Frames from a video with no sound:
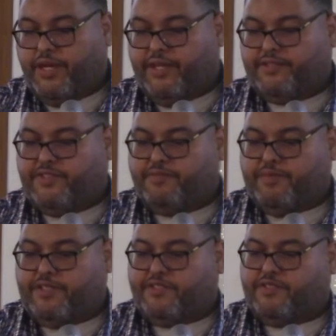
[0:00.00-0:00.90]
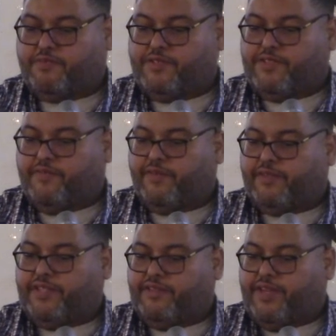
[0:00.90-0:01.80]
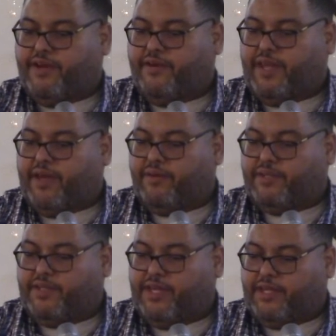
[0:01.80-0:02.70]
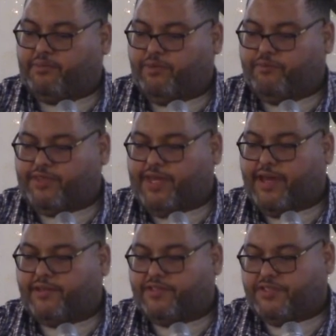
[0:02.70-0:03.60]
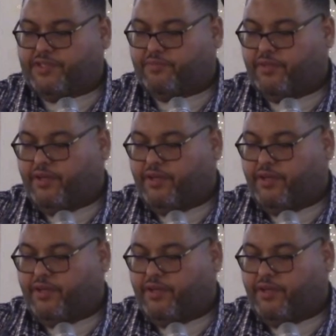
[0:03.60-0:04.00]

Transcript: and she's mentioned specifically there now in the kingdom of mythology.